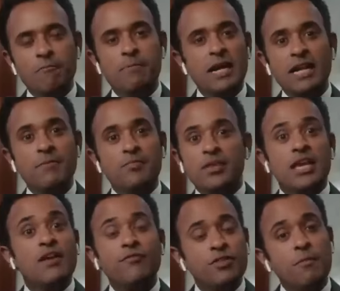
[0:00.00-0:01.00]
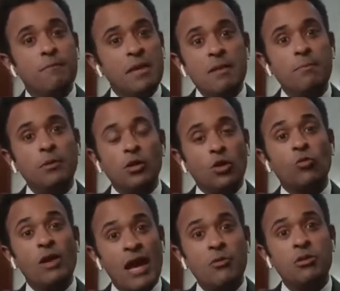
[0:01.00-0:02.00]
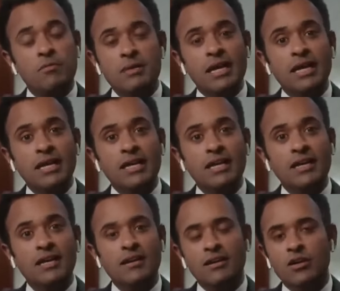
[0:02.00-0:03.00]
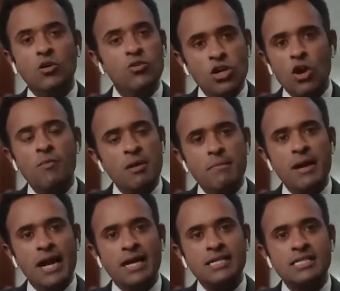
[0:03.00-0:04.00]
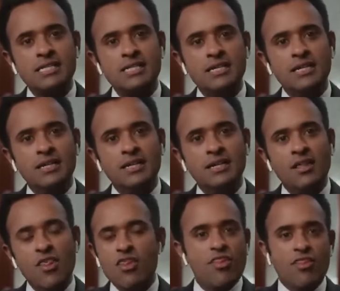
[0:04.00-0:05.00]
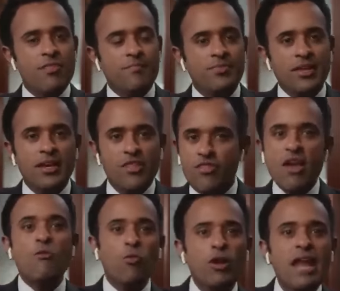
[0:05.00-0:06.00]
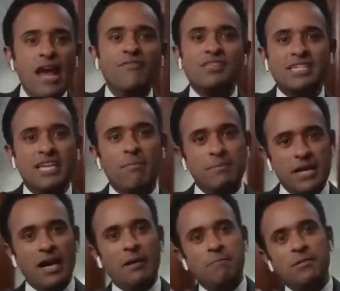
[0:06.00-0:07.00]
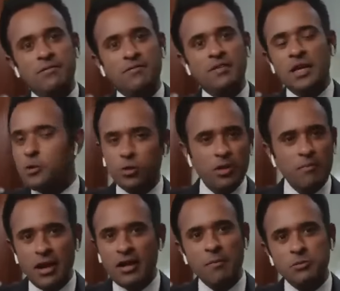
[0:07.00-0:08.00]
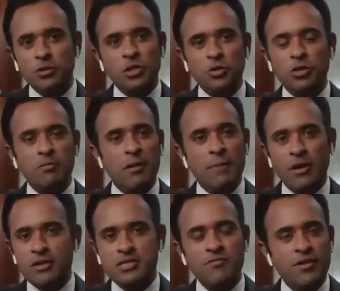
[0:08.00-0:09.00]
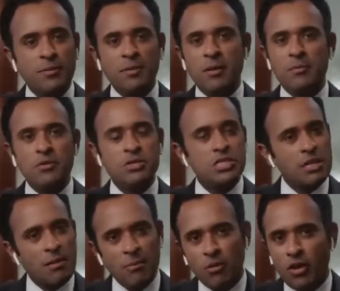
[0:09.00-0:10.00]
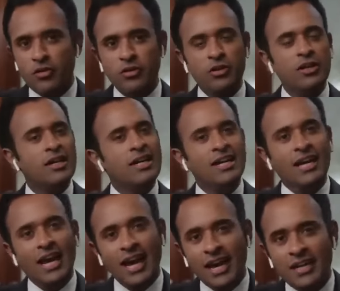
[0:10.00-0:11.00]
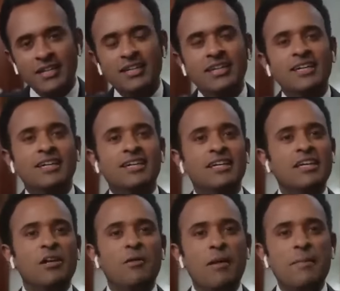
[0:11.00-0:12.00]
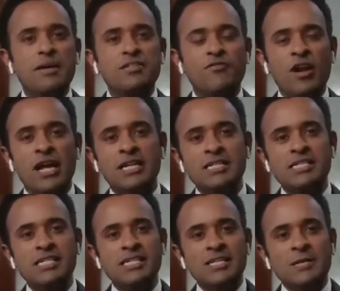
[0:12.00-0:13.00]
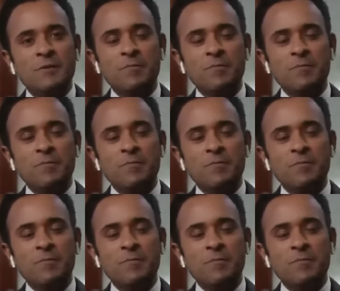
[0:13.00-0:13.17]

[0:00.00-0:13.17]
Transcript: But if the people around me who know me best, they would have stepped up, including my parents and family members and my brother and my best friends,